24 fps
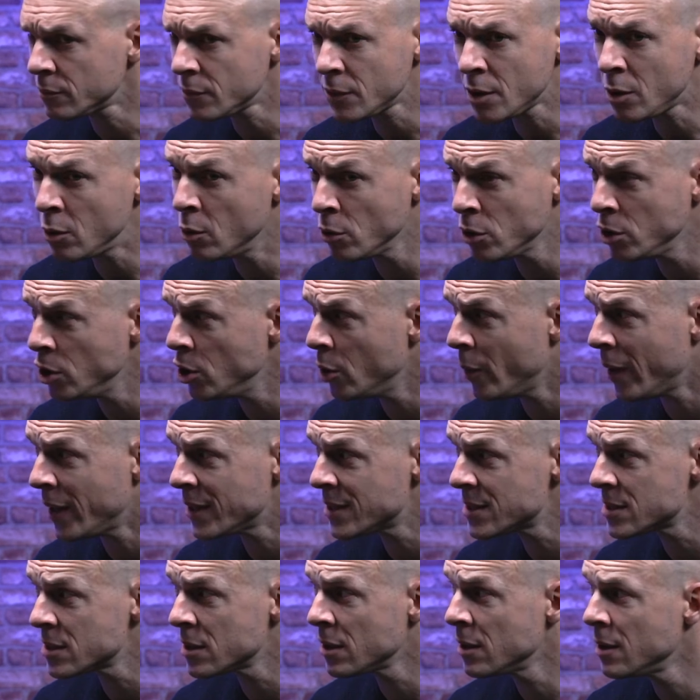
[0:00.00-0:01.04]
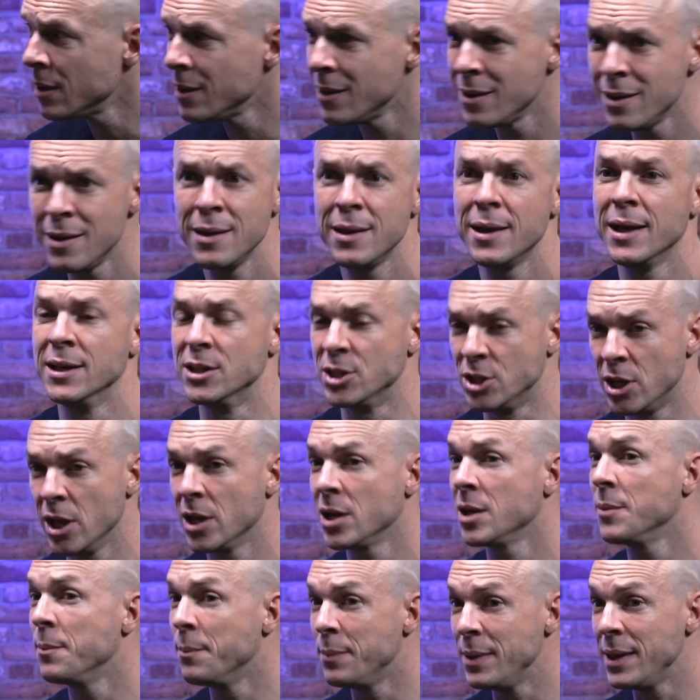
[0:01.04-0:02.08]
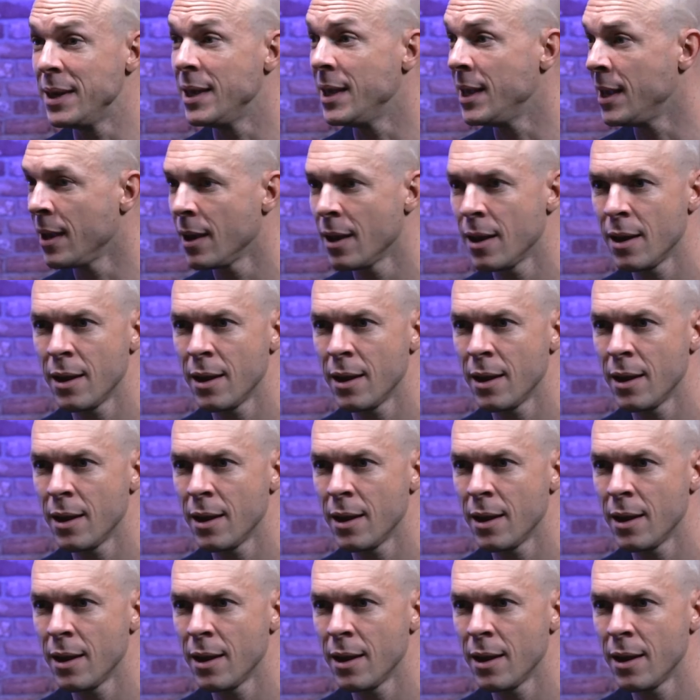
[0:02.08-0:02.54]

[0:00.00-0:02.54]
or the US, it's gonna be